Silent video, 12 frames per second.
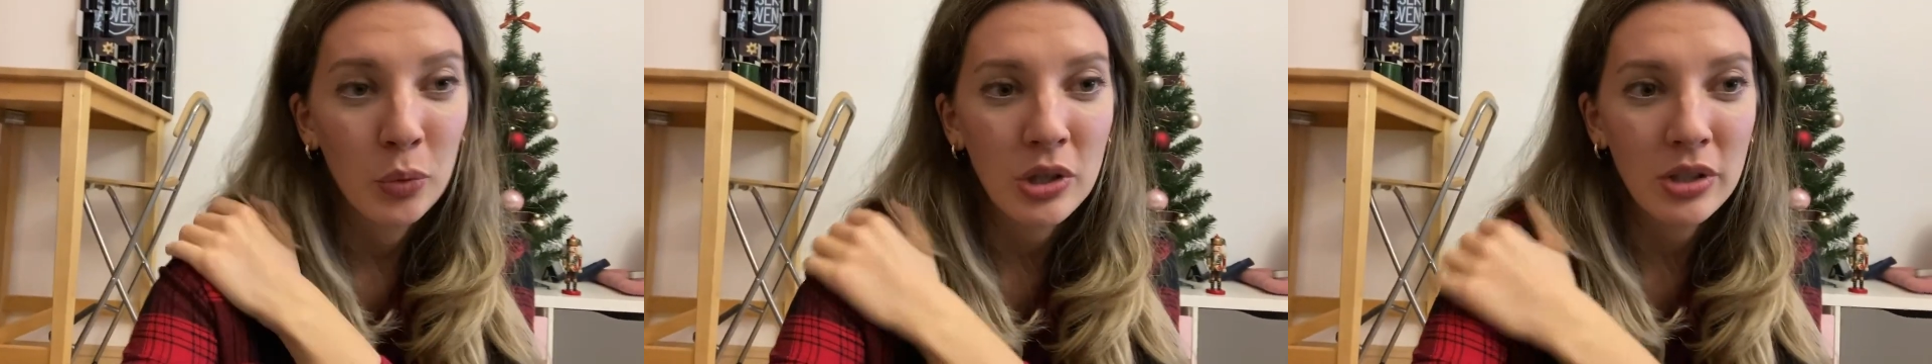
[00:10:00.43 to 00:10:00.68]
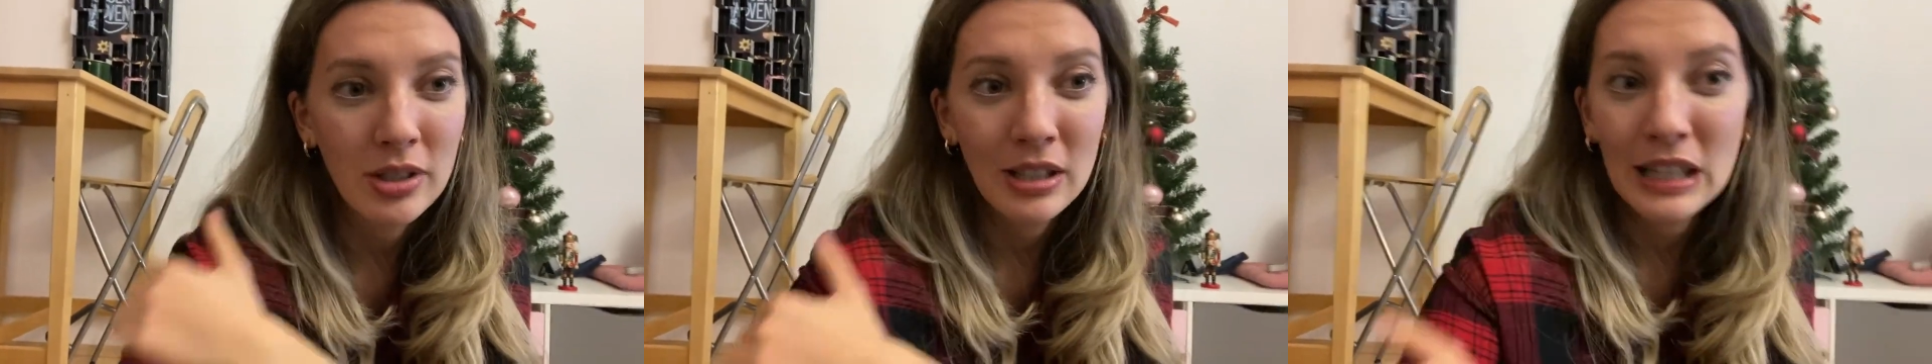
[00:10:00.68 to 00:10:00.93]
the
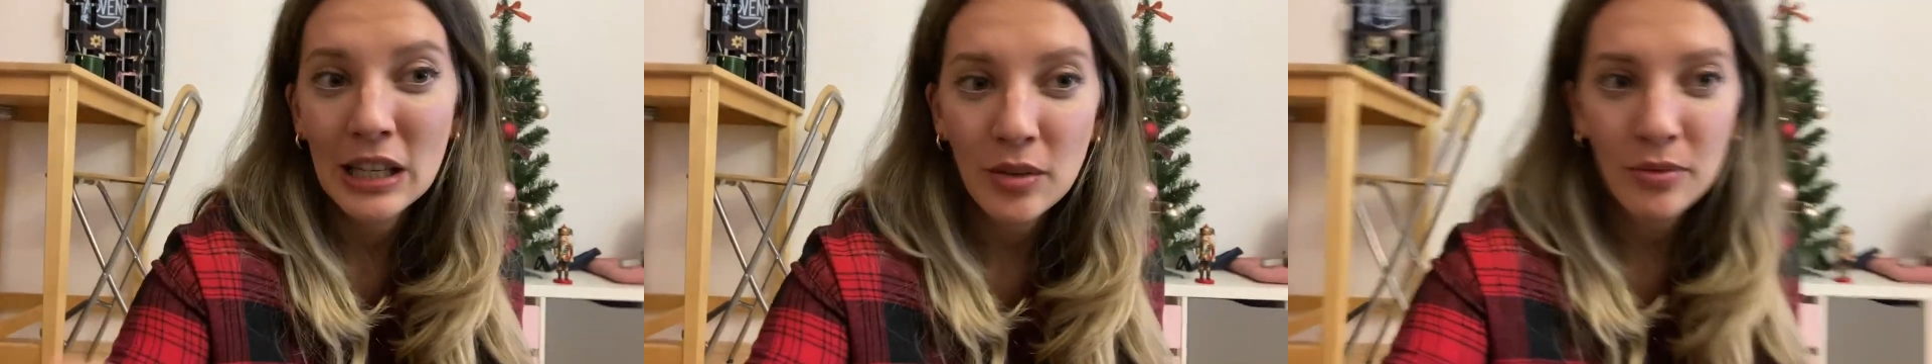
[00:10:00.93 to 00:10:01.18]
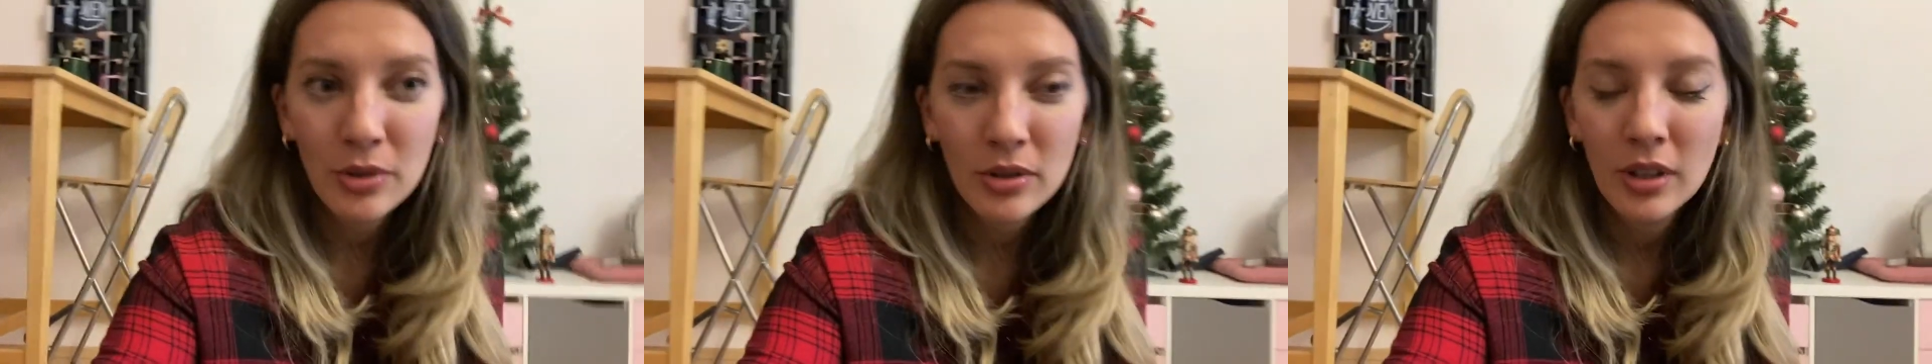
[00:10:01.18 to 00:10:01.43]

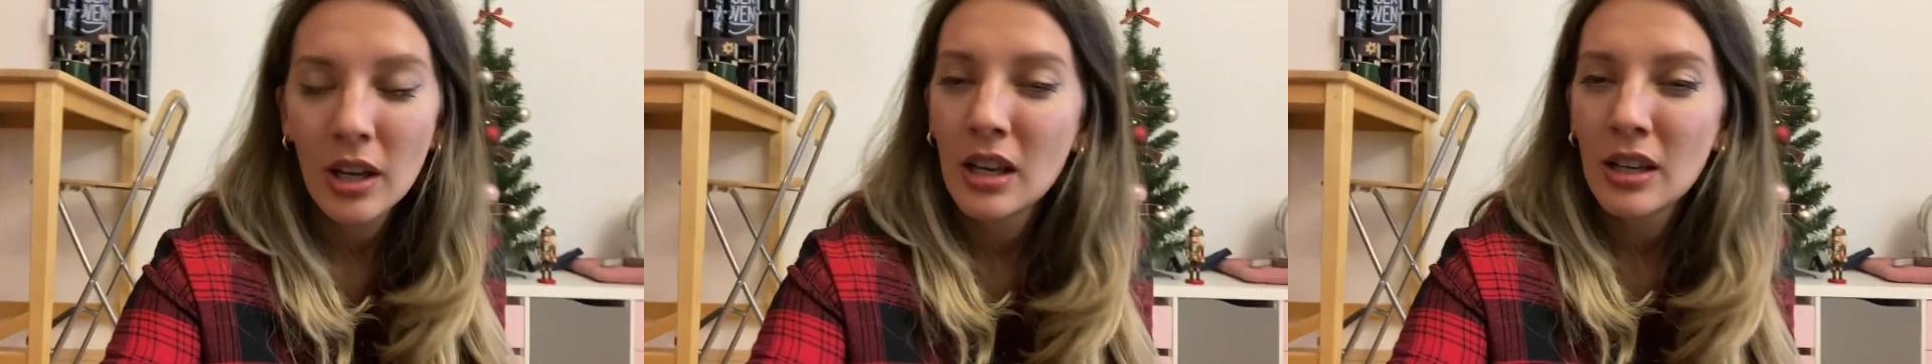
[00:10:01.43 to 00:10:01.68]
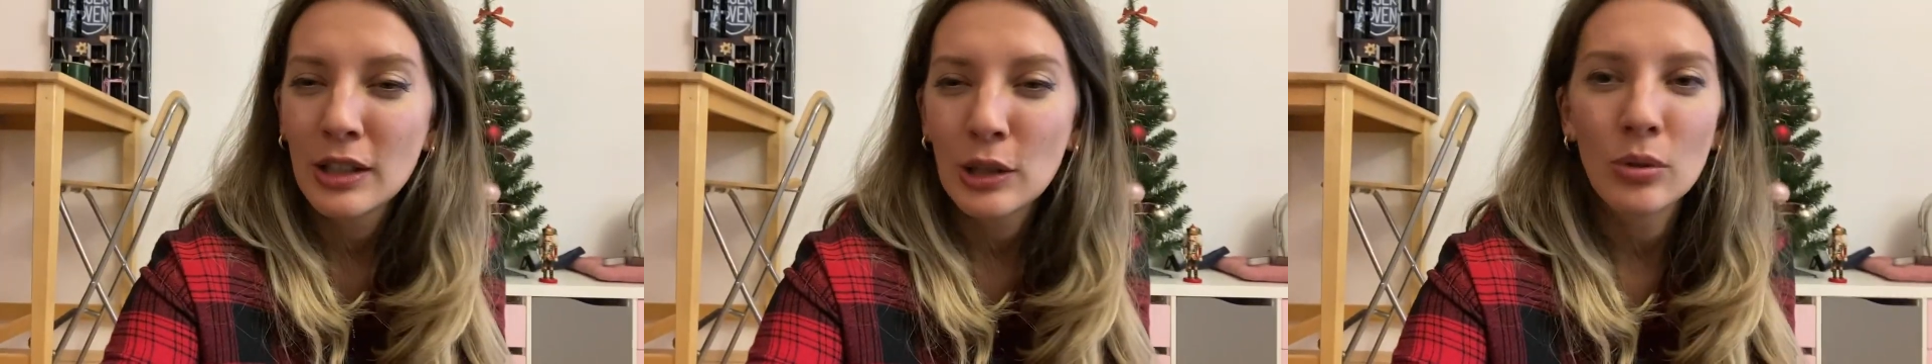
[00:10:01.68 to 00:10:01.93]
sleeves.
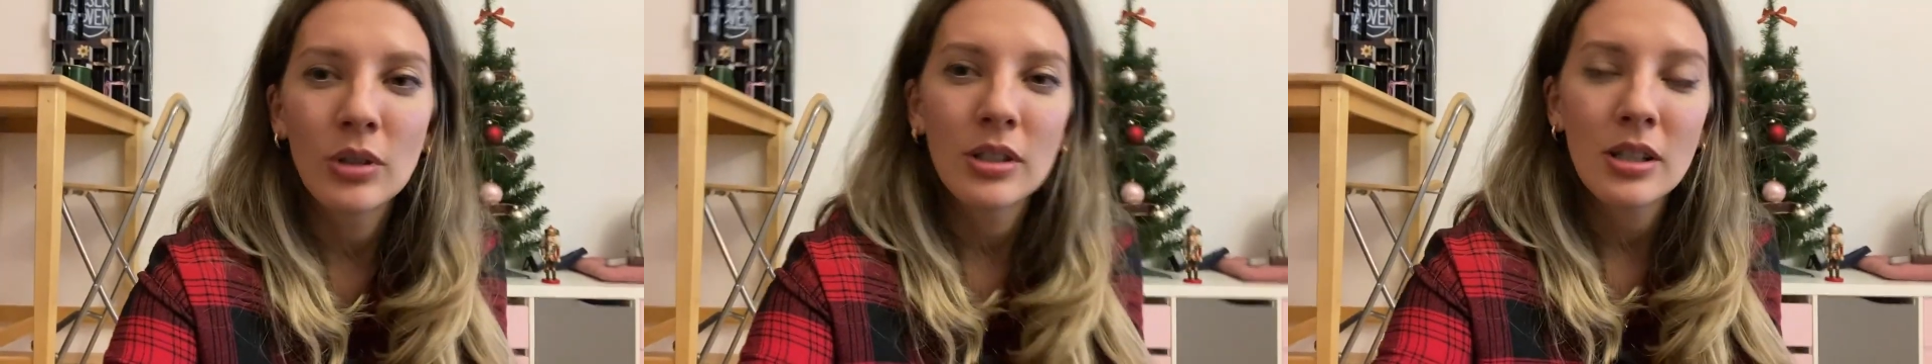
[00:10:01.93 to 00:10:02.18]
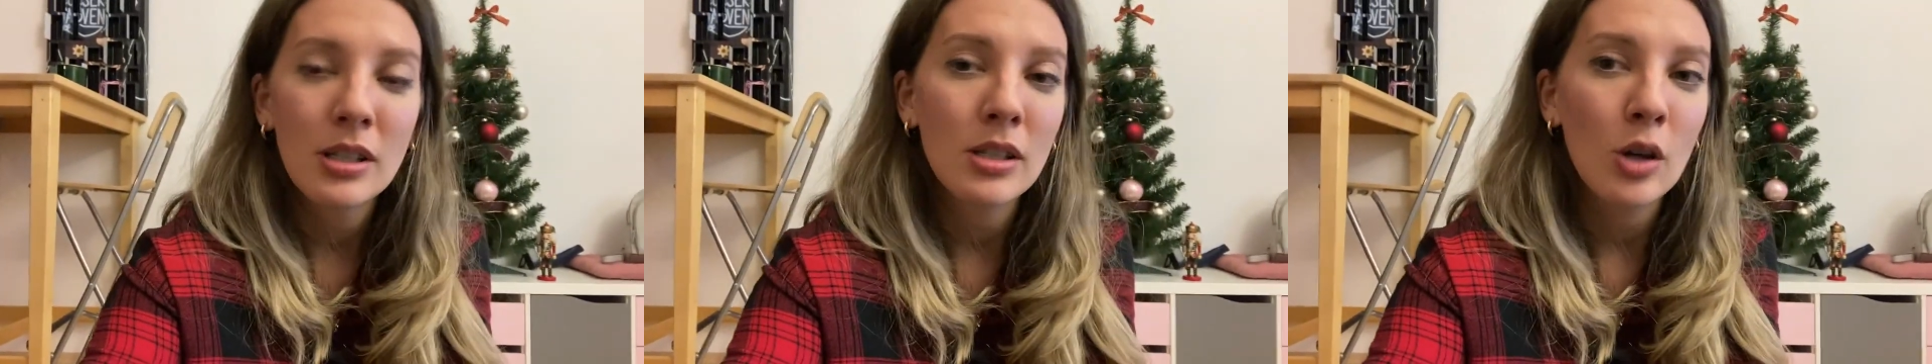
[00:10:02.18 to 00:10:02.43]
So this is